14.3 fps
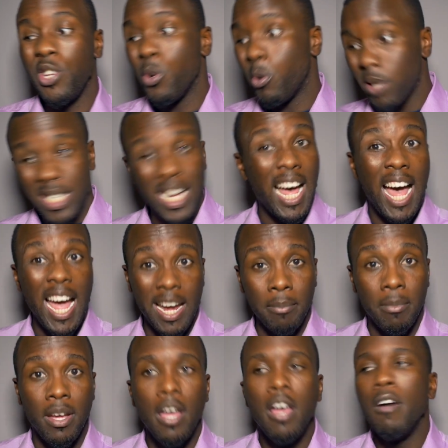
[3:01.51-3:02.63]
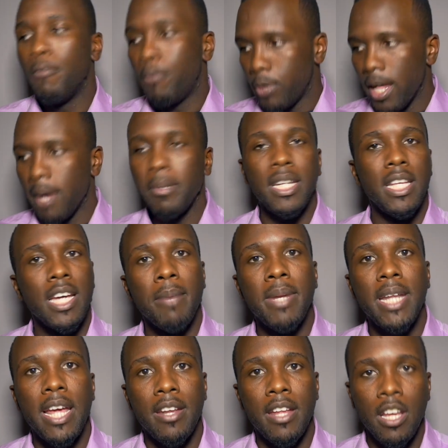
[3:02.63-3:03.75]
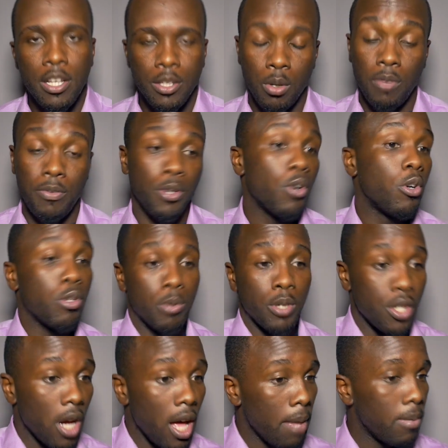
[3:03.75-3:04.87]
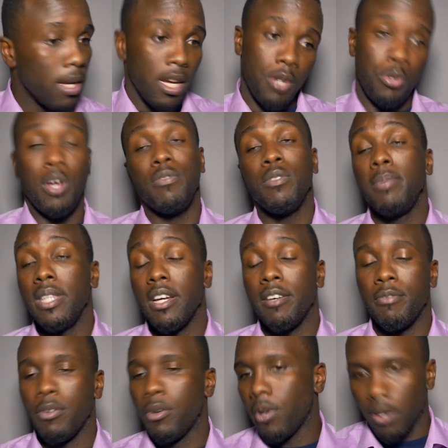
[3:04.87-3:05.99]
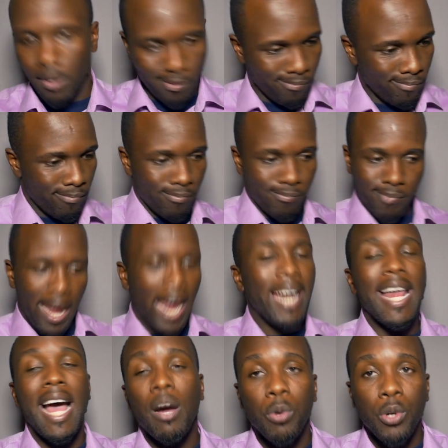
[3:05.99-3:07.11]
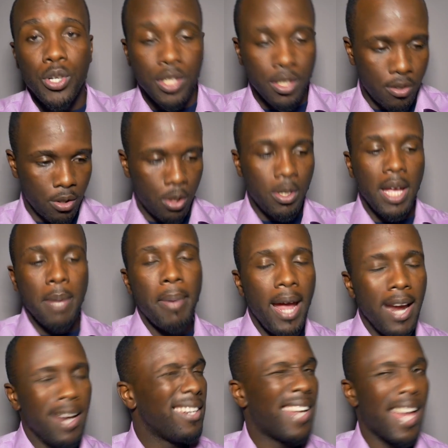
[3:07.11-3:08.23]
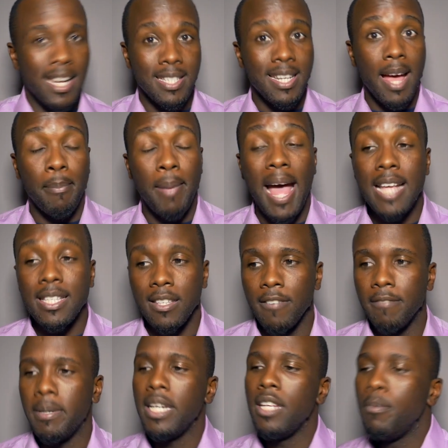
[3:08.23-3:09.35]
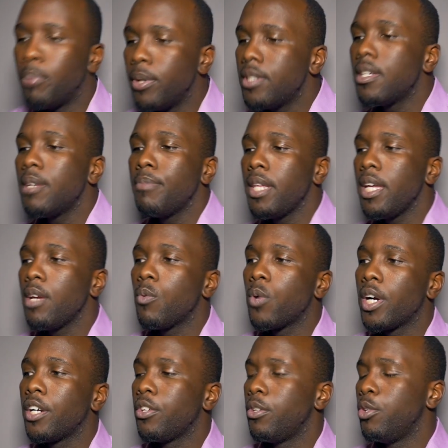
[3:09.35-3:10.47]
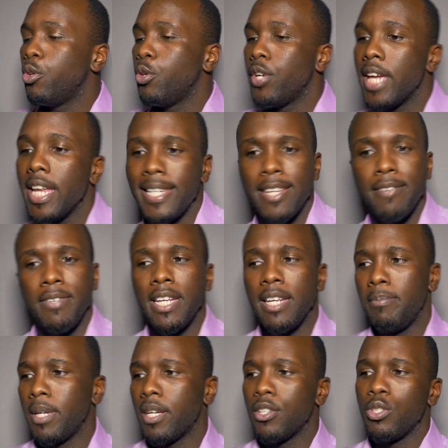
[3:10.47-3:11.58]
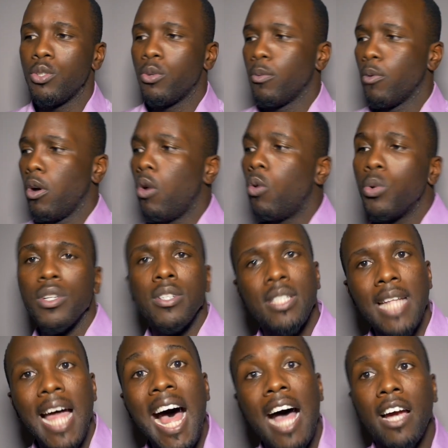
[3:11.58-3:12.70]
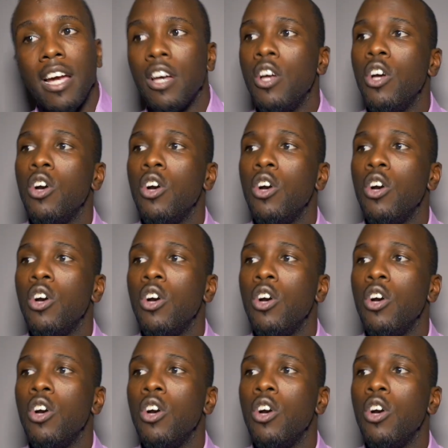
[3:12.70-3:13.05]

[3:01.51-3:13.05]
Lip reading: your time for that money coming in. So if you're going to a job and you have to be there for 8 hours to get paid, that is not passive. But you put something where you get dividend because you own a stock,